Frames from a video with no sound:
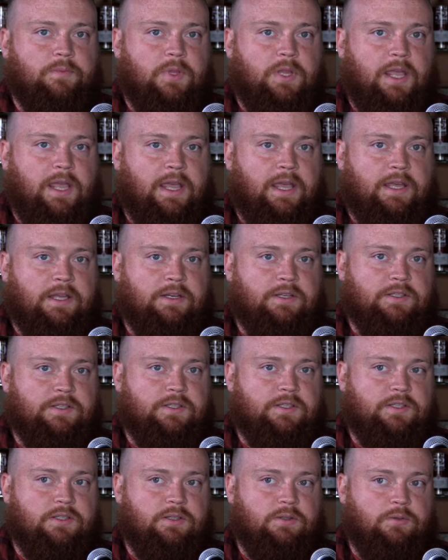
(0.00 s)
And
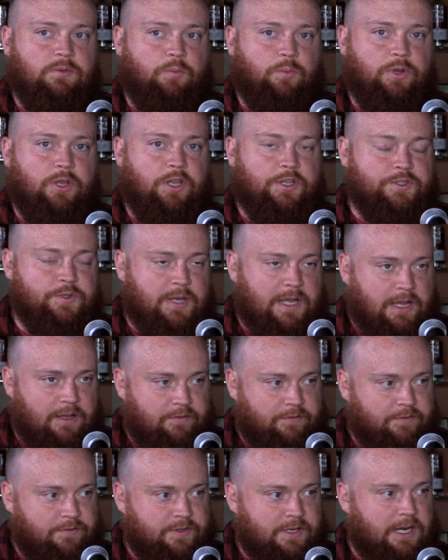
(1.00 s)
we also
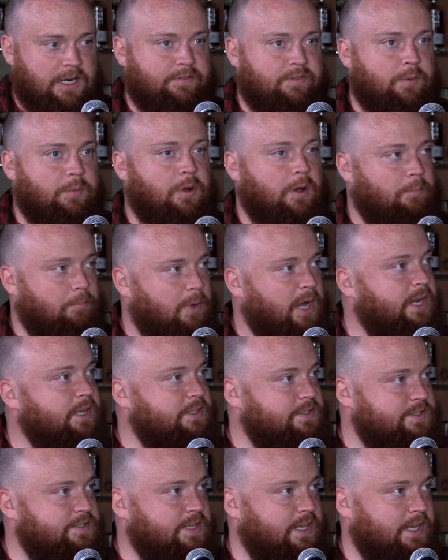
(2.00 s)
have kind of a
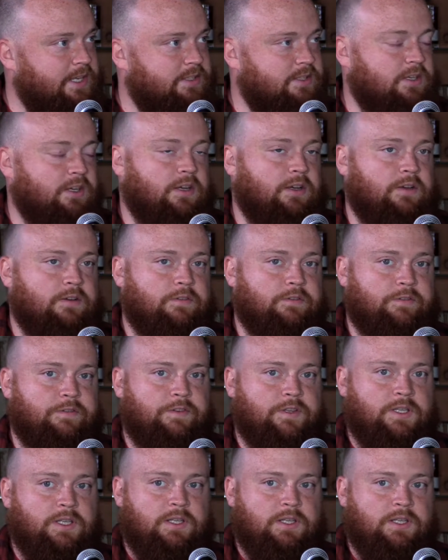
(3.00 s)
mindset of,